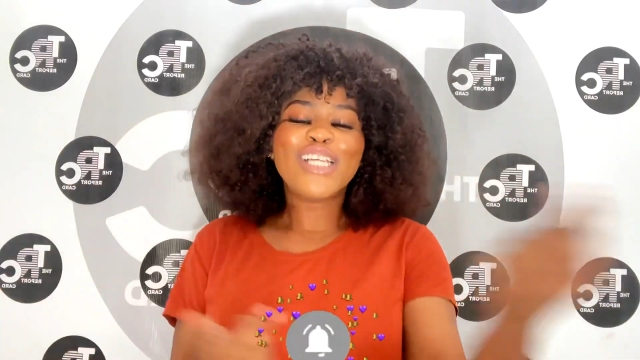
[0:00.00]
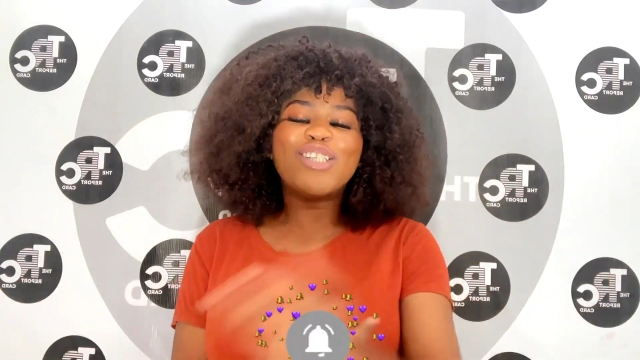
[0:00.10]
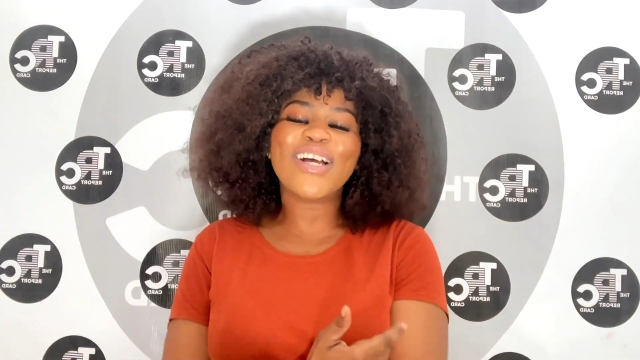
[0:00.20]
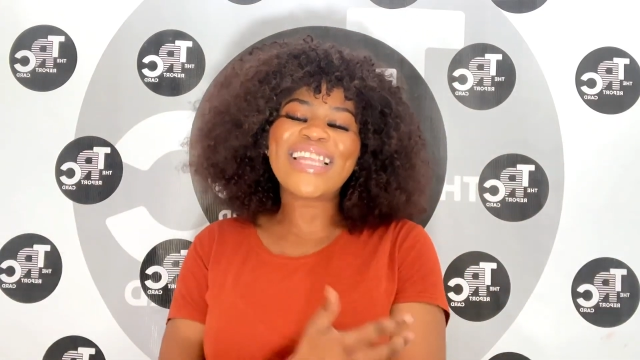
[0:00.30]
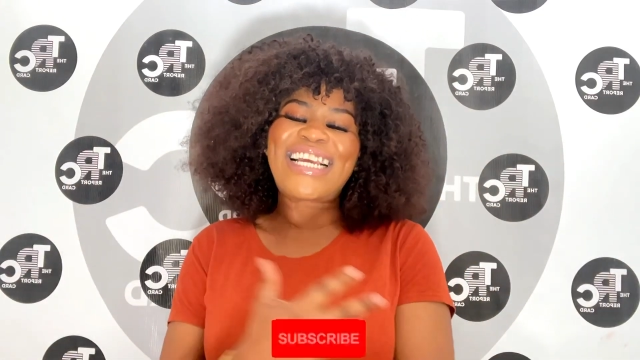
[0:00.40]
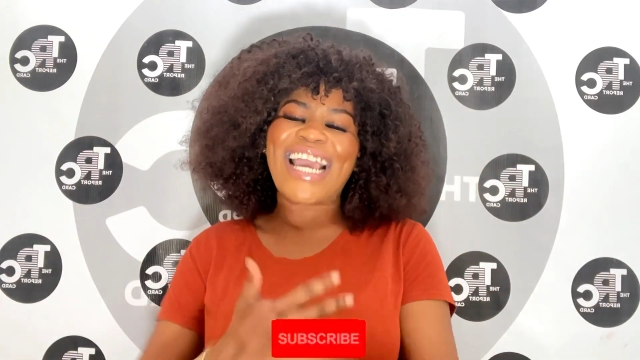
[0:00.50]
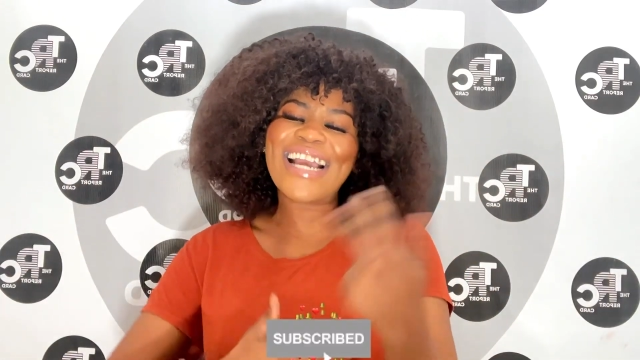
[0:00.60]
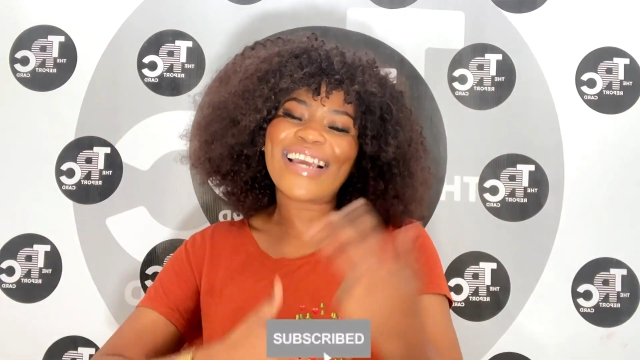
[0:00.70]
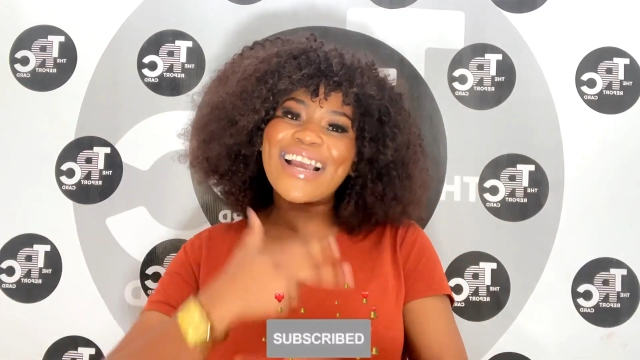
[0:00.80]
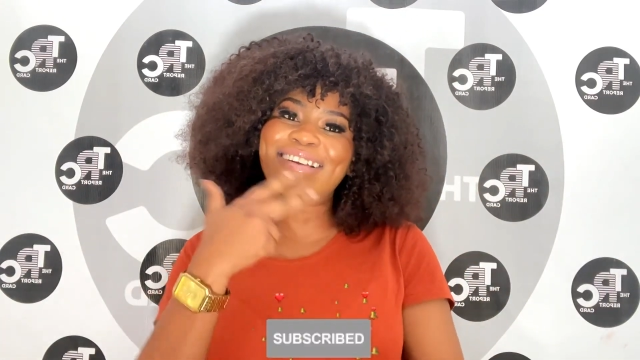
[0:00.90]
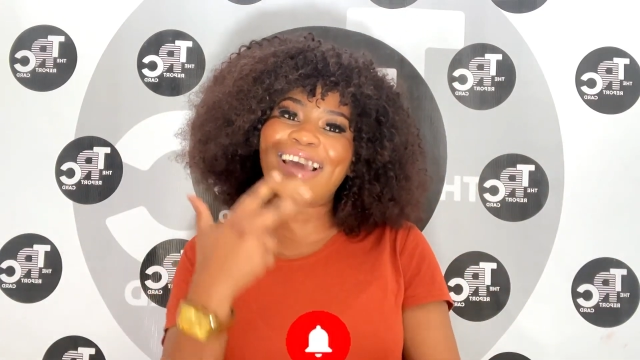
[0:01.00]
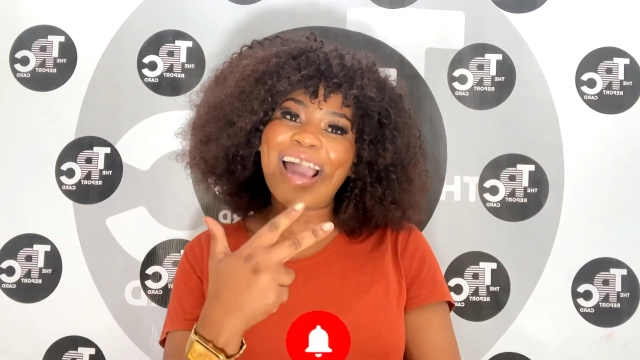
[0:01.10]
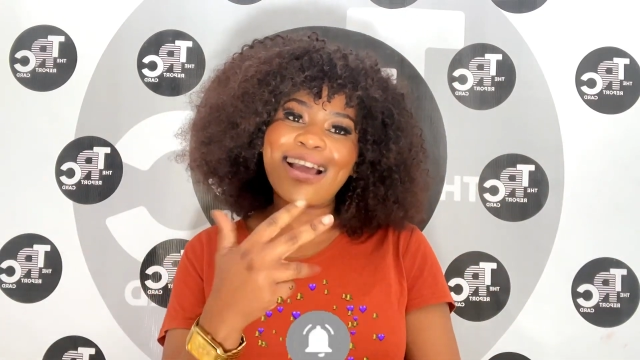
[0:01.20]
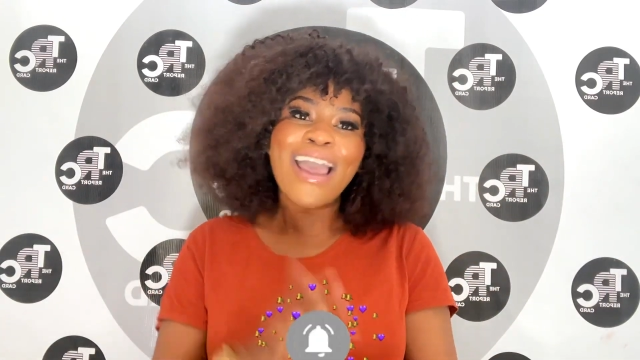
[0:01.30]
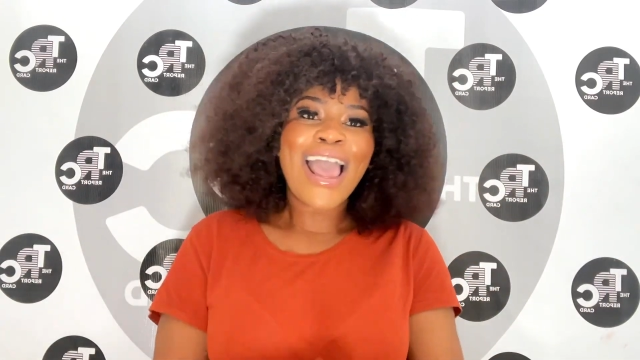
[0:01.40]
join the gang, gang,
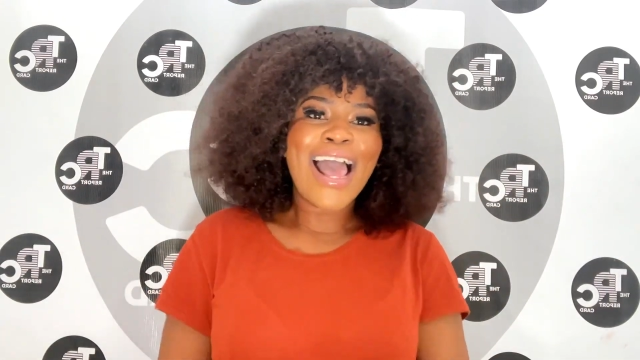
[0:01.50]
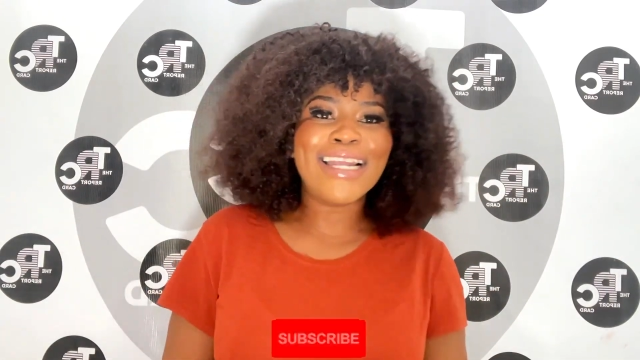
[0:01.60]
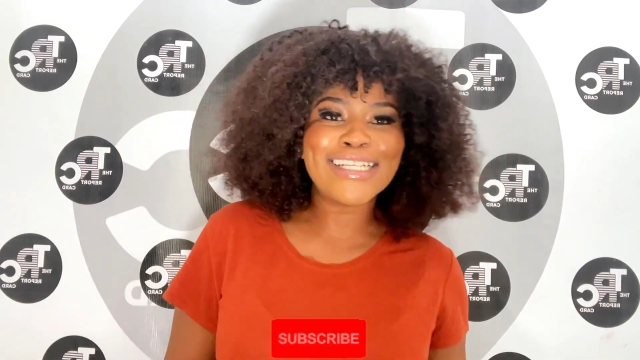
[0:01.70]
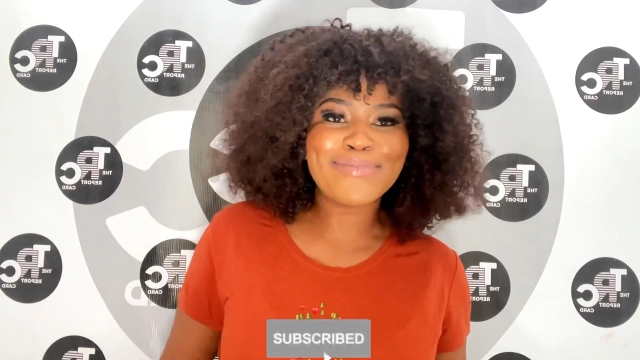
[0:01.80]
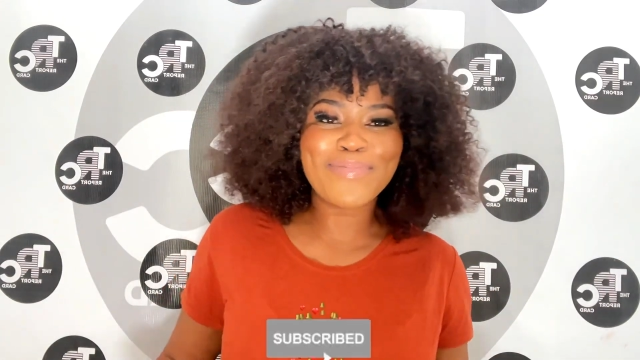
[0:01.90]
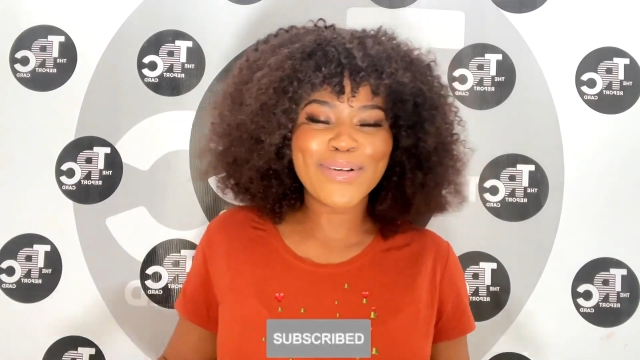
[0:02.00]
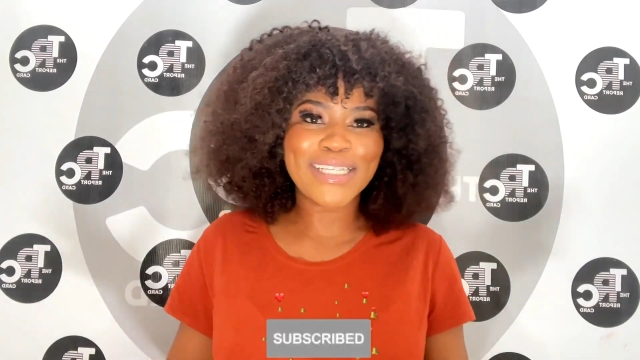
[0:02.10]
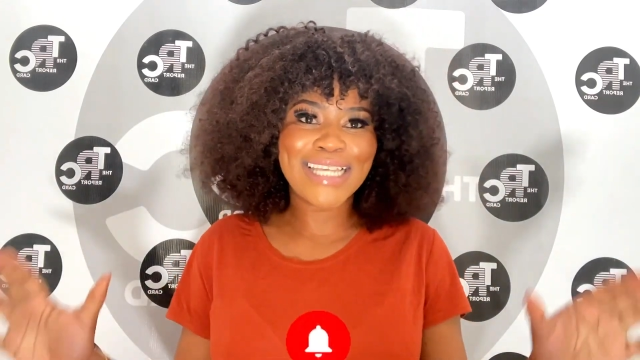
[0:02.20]
gang, and let's brew this